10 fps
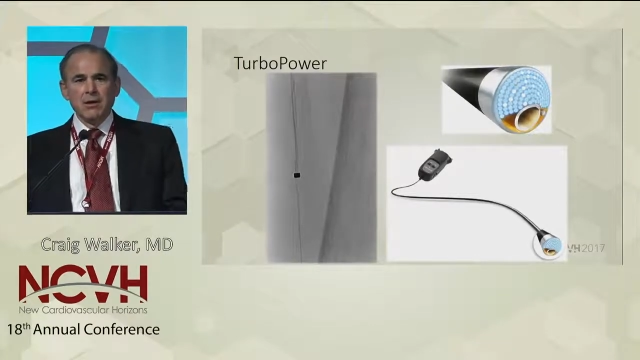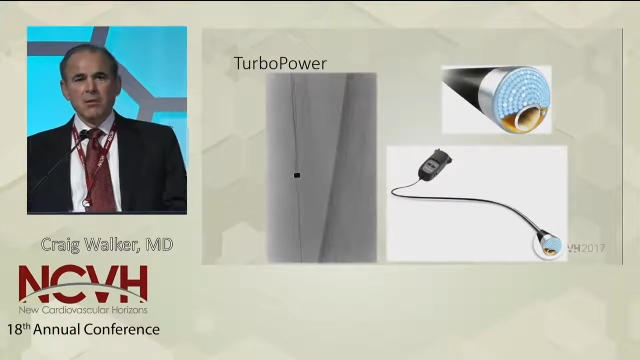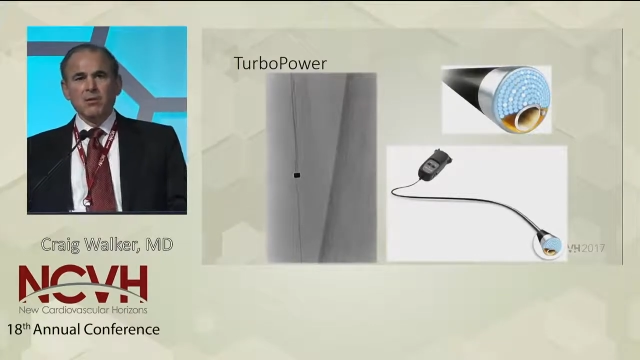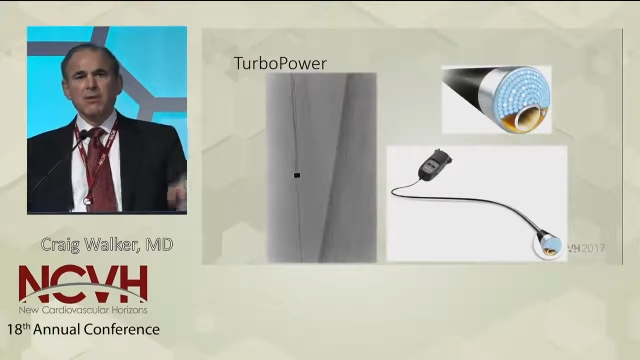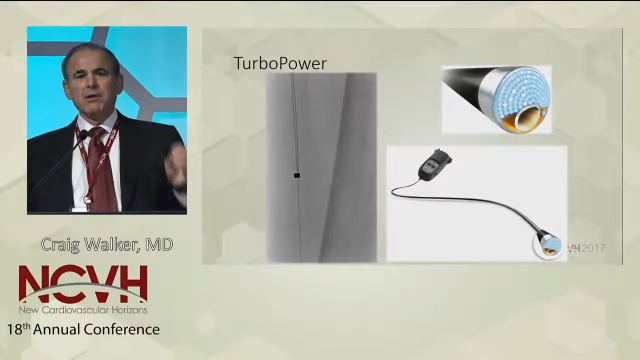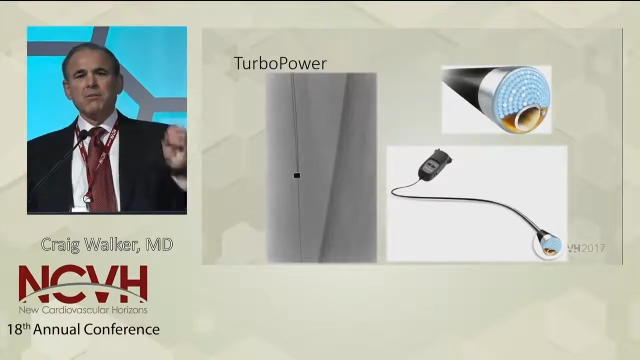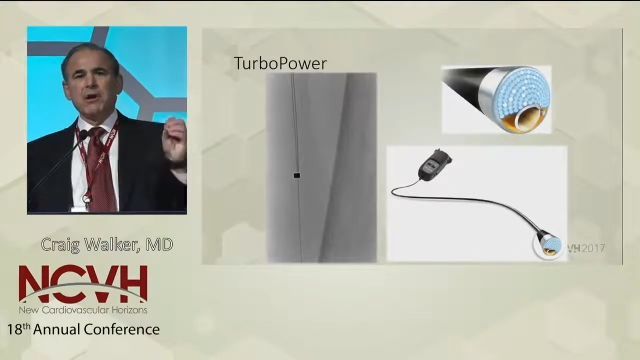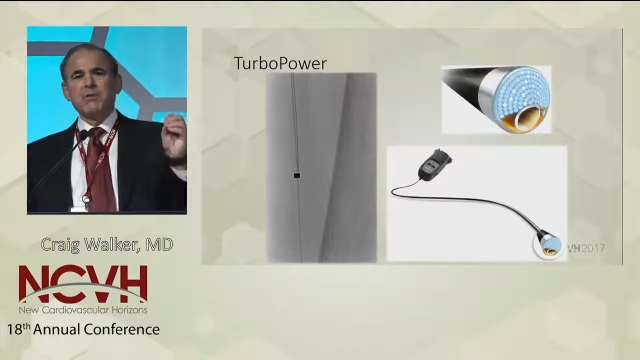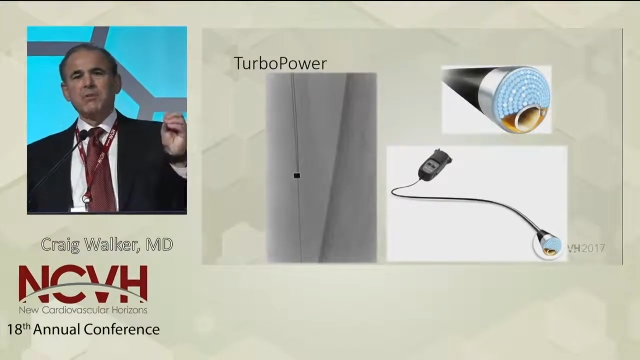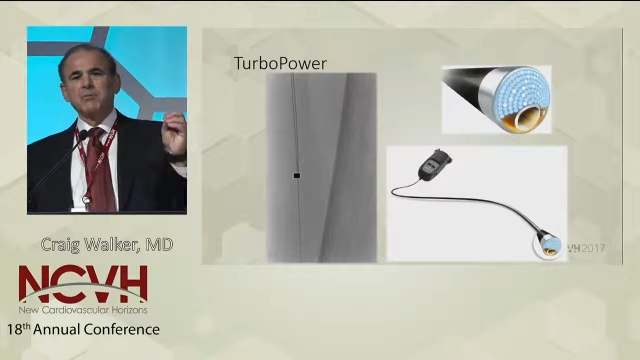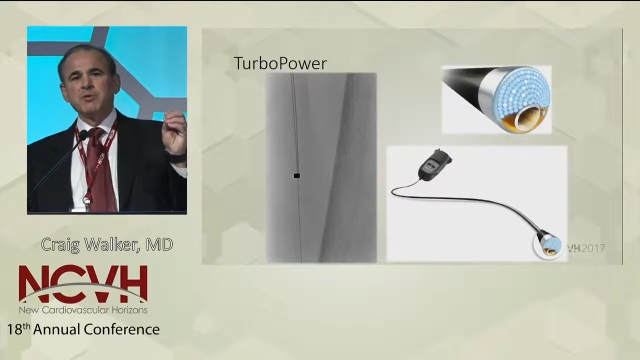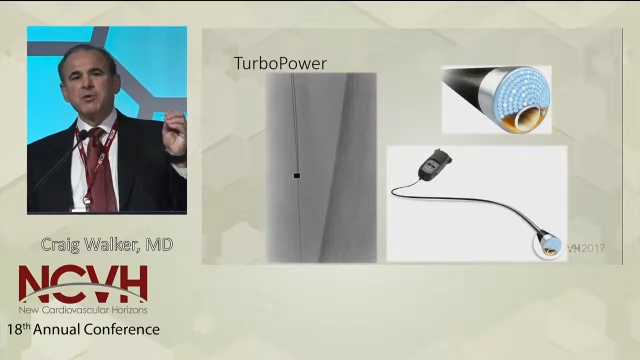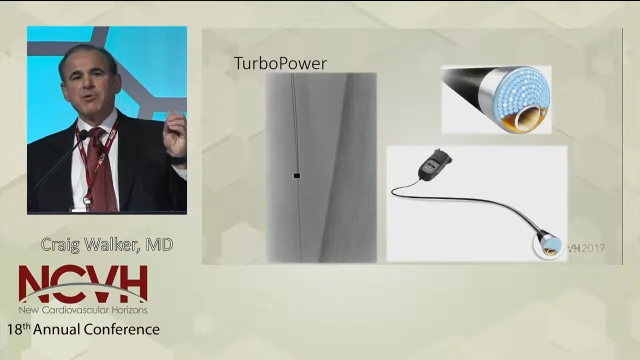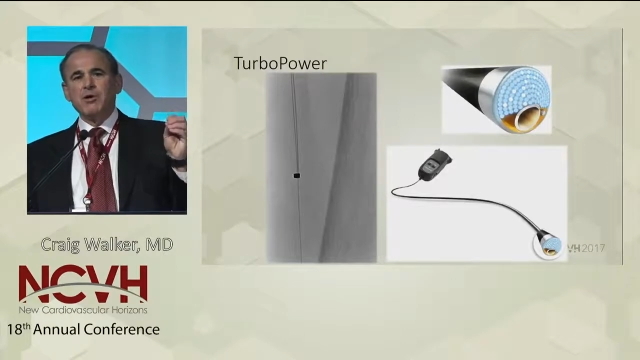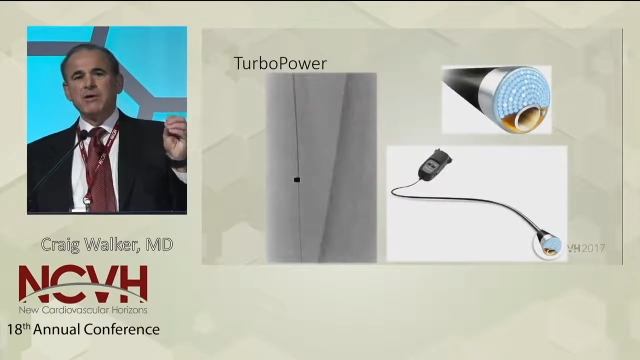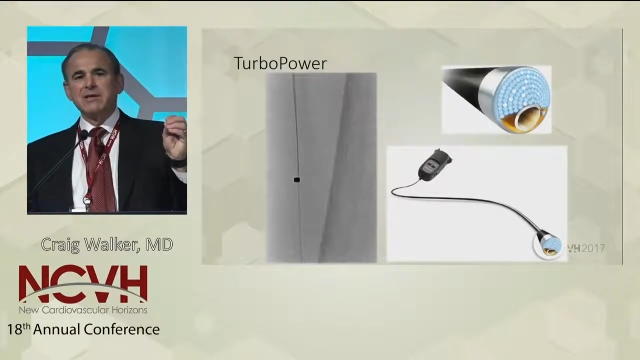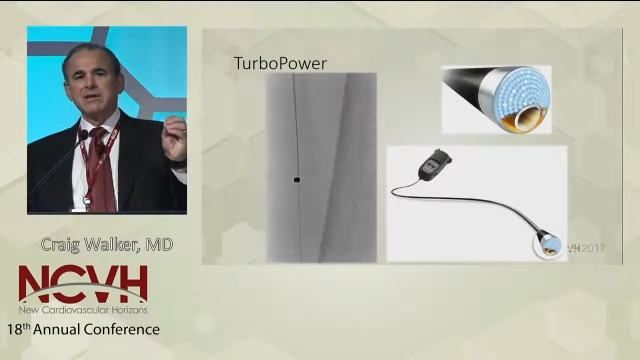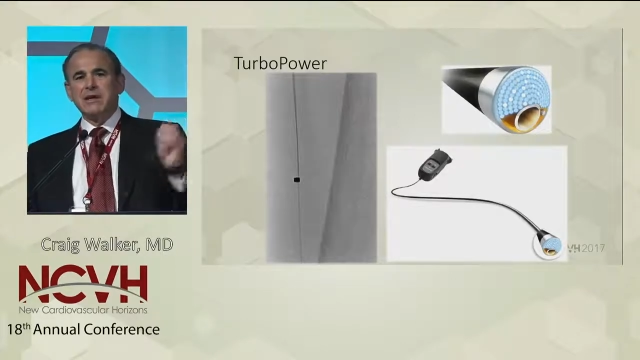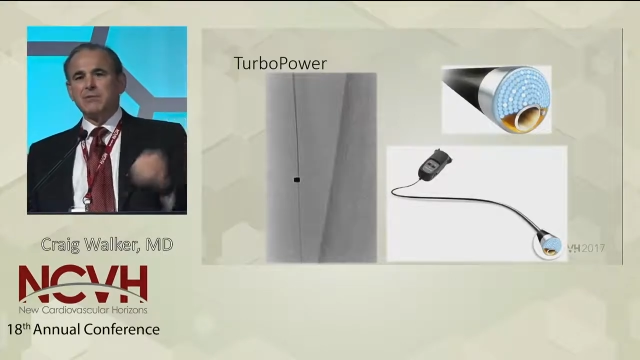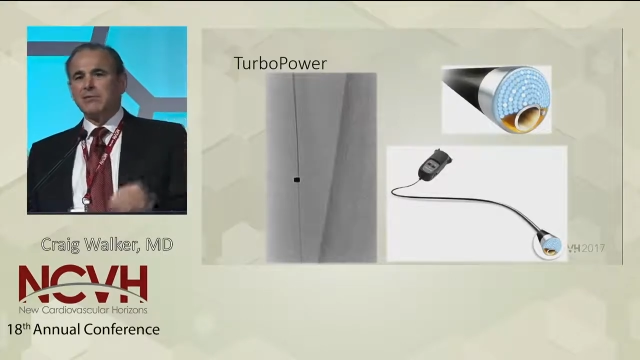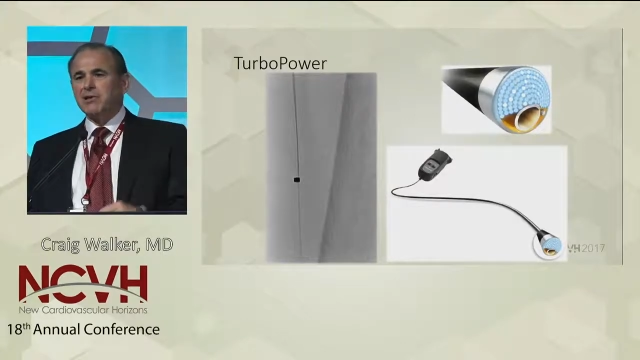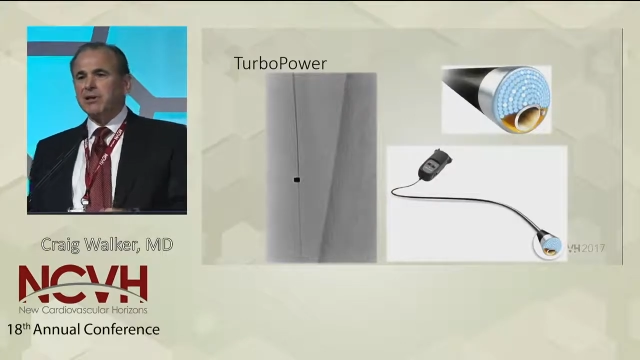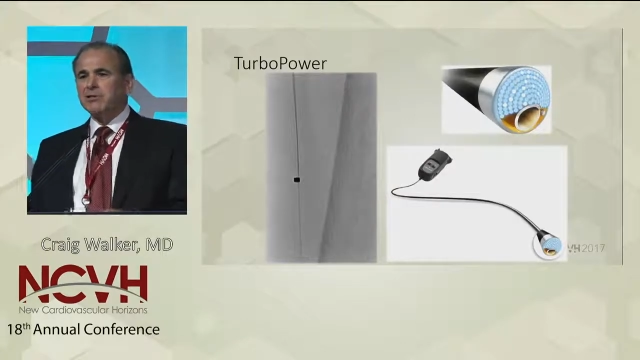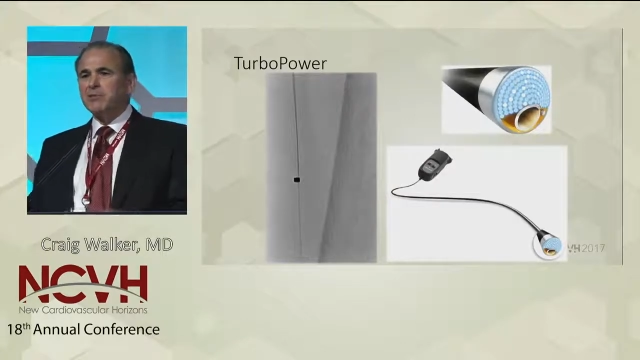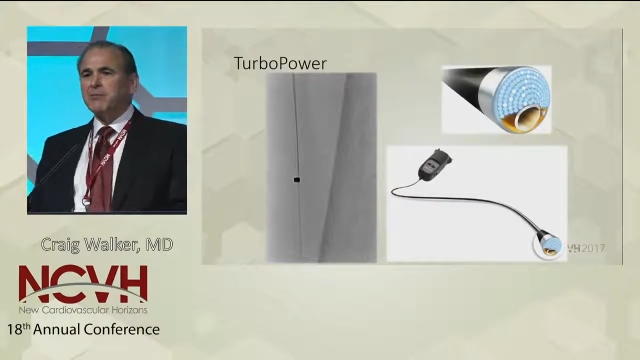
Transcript: But one of the problems we've always had with laser,